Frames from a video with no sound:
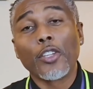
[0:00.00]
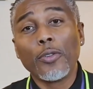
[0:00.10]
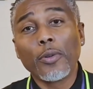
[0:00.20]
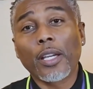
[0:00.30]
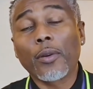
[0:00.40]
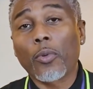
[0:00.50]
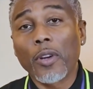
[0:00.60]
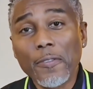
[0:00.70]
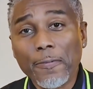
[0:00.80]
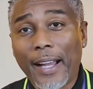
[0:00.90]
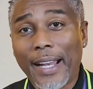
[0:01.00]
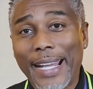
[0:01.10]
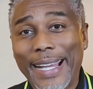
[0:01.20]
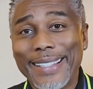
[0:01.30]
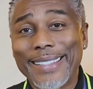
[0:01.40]
you can
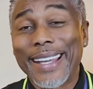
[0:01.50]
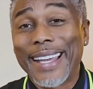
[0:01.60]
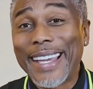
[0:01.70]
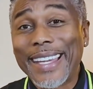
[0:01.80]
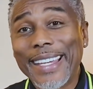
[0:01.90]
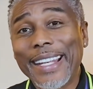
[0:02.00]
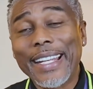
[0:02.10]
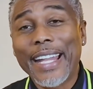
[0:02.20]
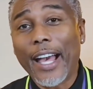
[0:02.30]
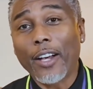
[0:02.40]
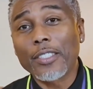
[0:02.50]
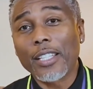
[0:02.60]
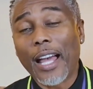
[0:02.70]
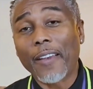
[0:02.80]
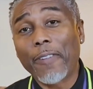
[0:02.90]
refinance and get it down
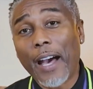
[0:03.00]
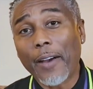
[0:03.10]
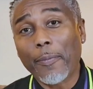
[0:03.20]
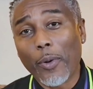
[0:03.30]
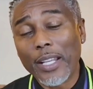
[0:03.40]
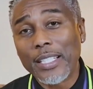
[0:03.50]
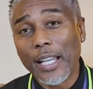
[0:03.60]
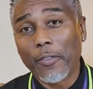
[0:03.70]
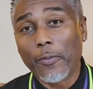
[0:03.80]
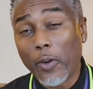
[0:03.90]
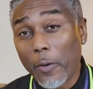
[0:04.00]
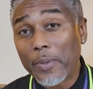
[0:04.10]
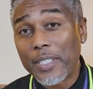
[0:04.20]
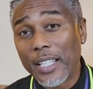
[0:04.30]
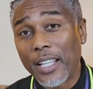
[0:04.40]
to like
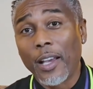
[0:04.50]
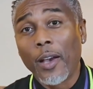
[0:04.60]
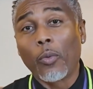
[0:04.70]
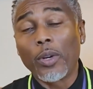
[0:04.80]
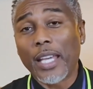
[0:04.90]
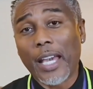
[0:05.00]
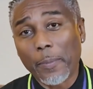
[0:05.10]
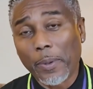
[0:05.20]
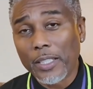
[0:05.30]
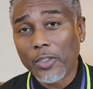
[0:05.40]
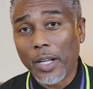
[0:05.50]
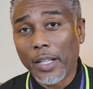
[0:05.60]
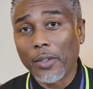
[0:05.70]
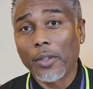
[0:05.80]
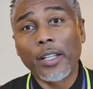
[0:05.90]
5.74% with A+
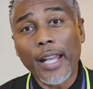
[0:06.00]
Credit Union.